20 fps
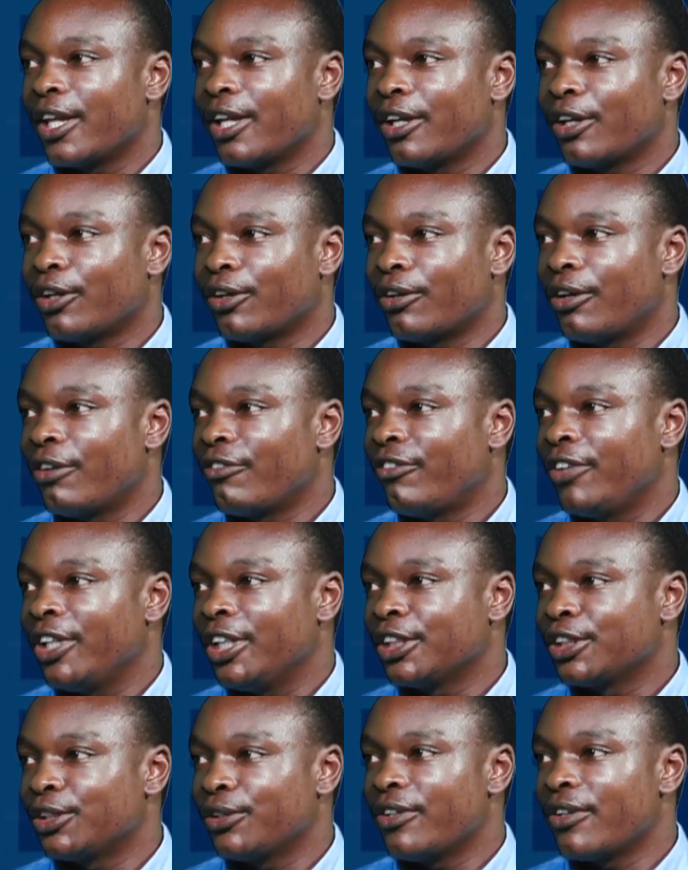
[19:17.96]

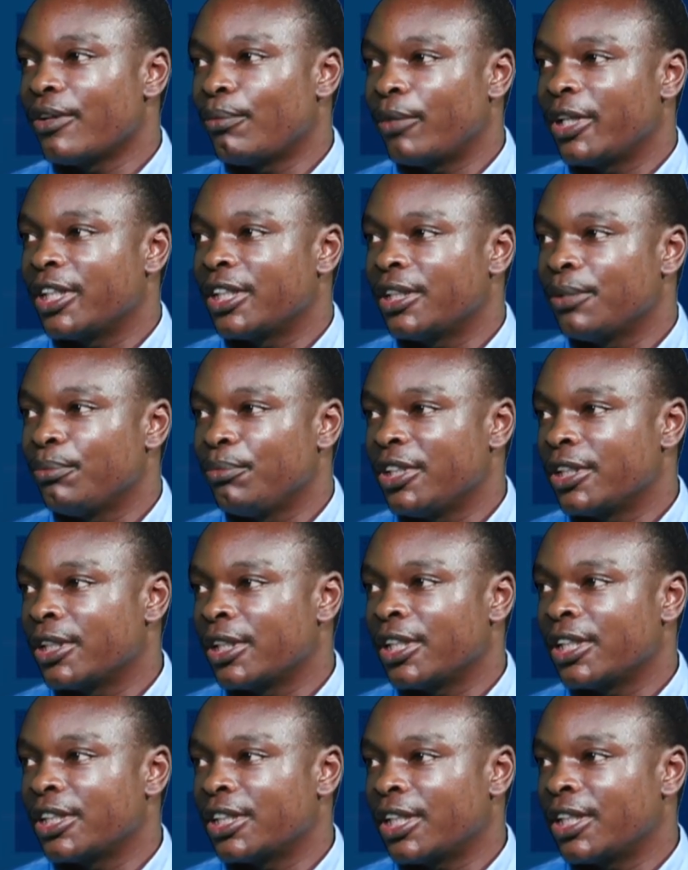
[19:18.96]
conflicts, with
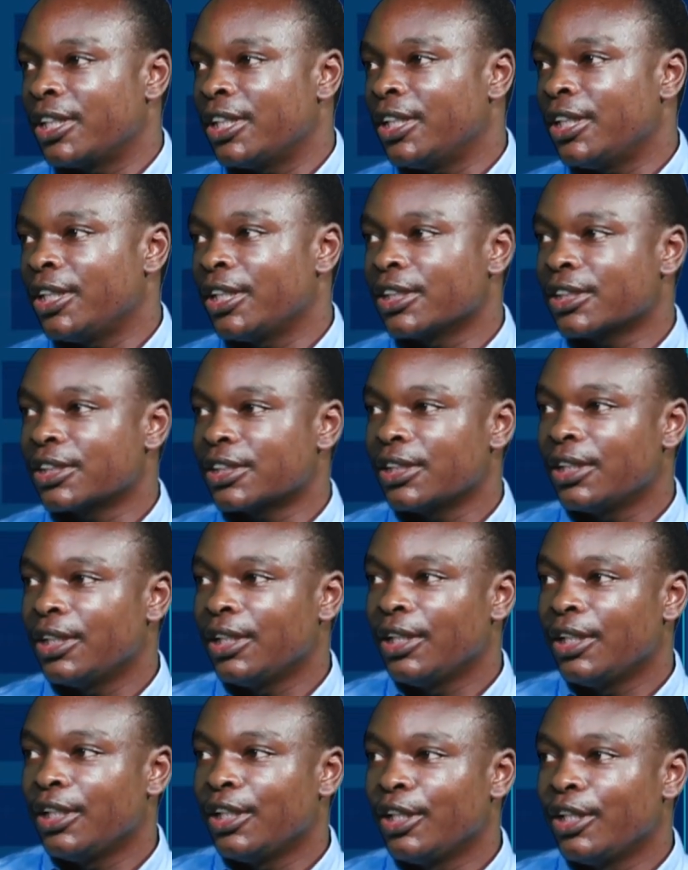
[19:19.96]
misunderstandings,
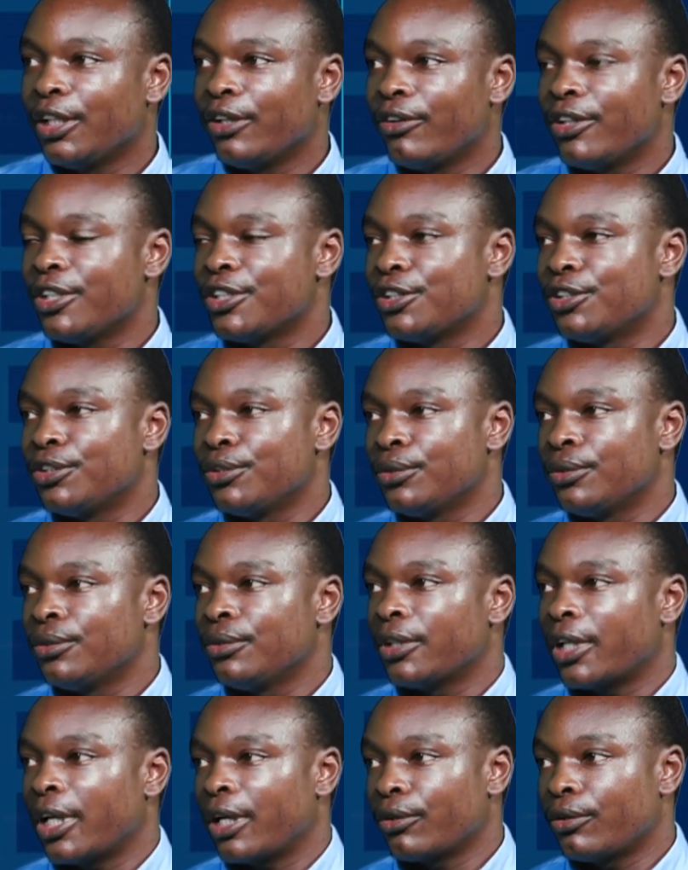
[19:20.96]
leads
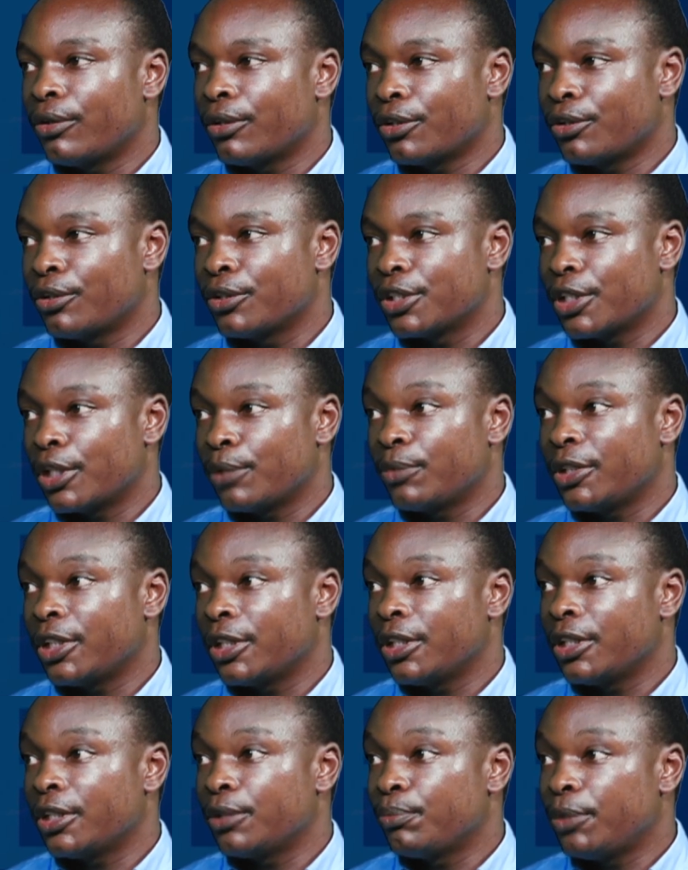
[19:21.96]
to alcohol
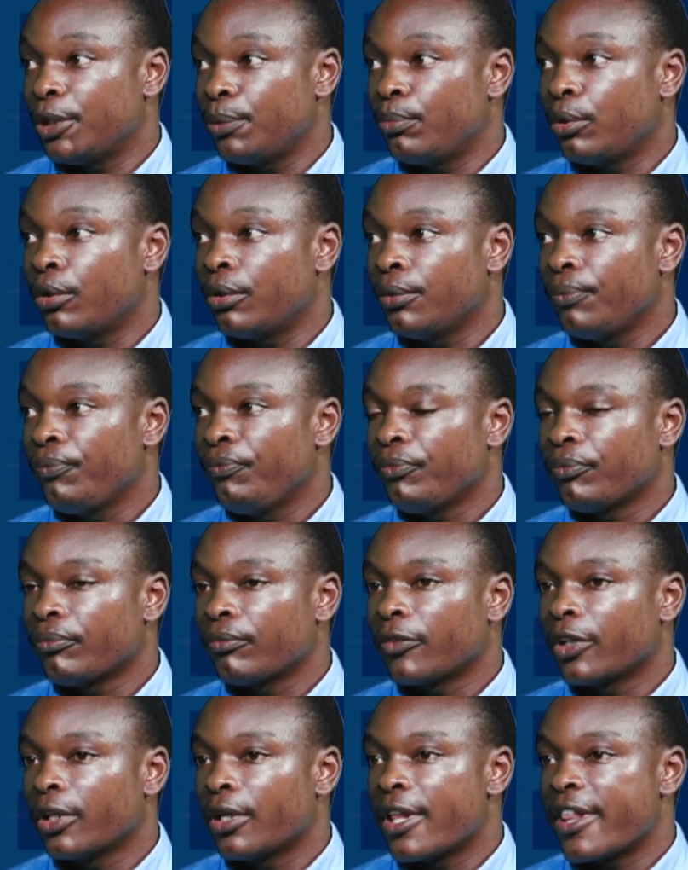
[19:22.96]
consumption. As people
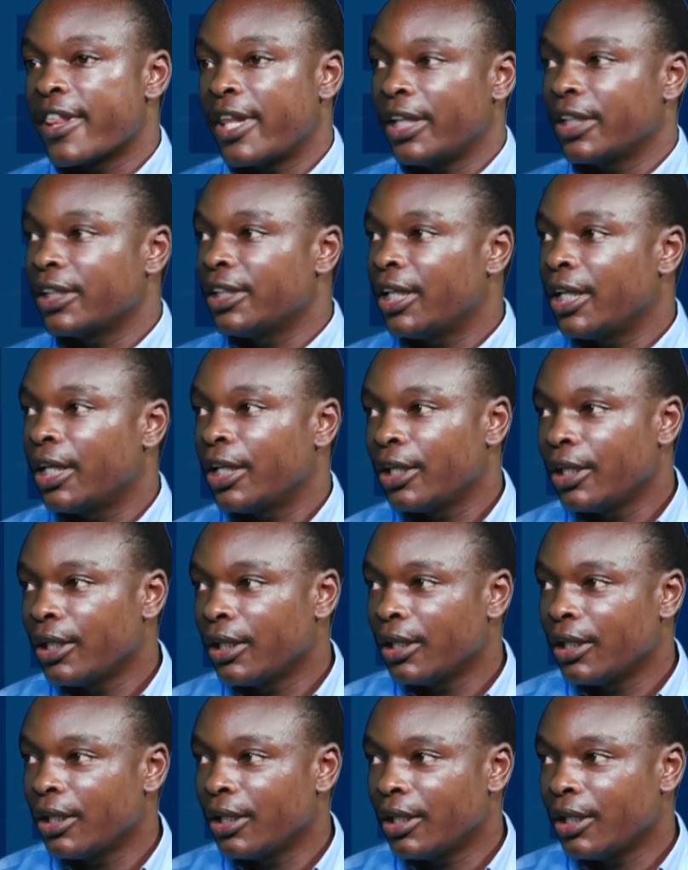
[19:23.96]
think they're
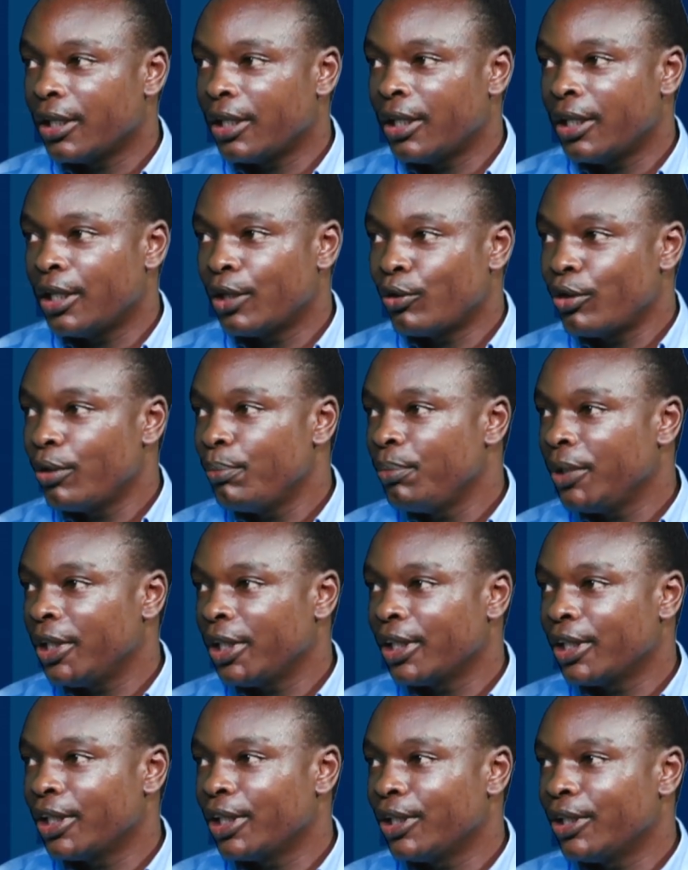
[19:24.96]

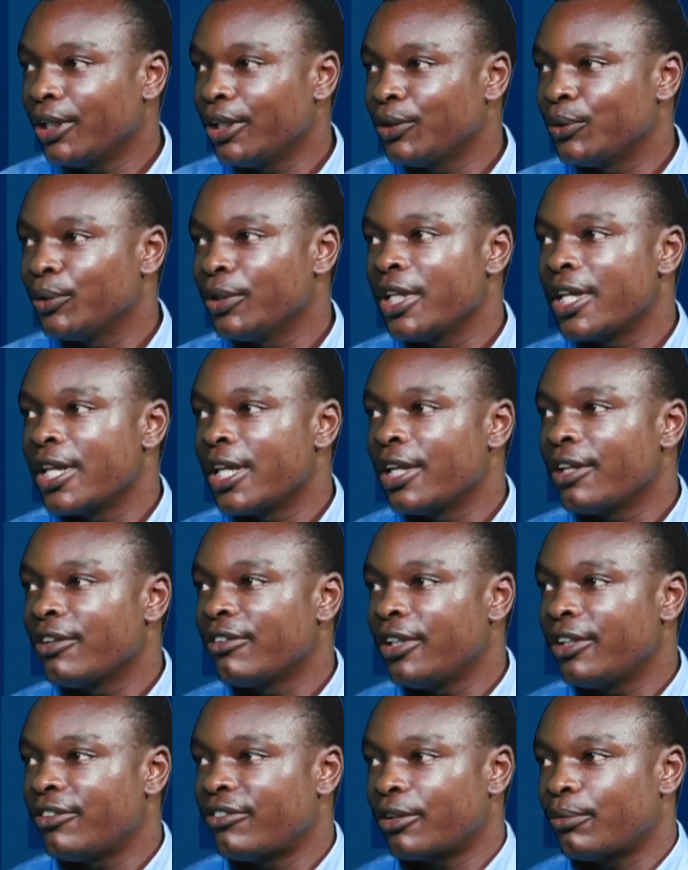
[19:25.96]
coping with
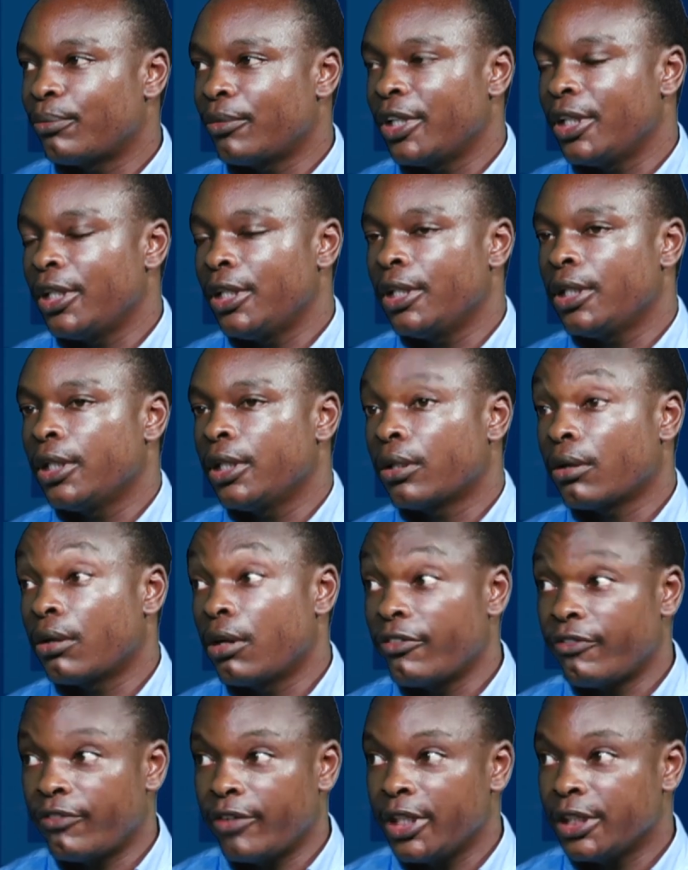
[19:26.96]
the family
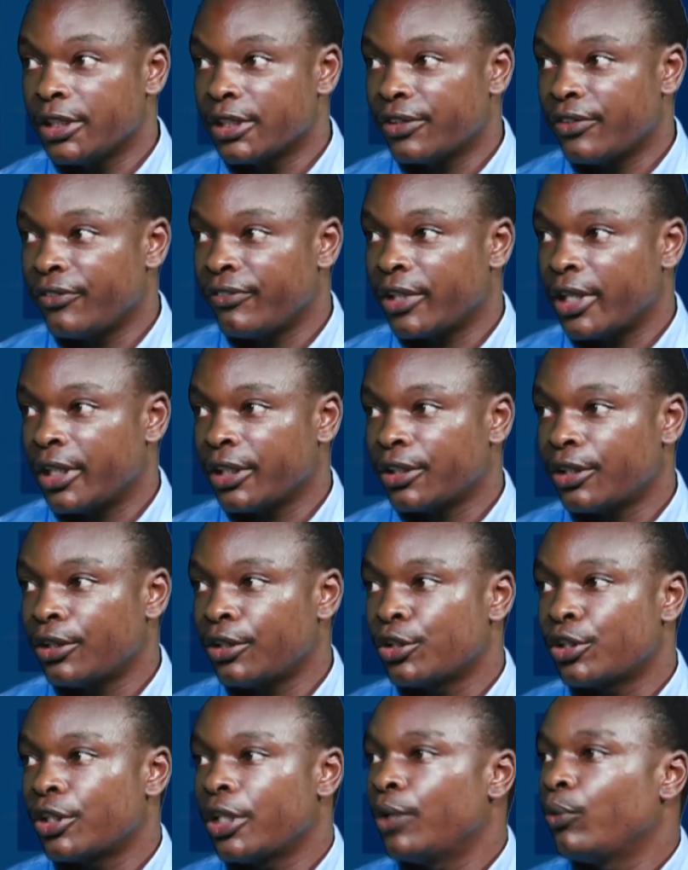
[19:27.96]
conflicts, like
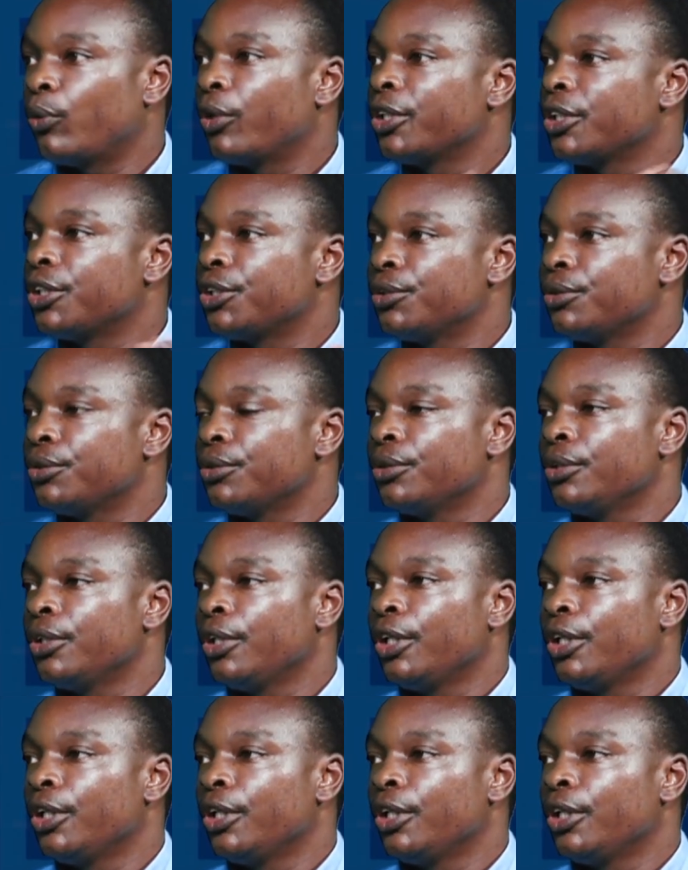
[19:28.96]
they want to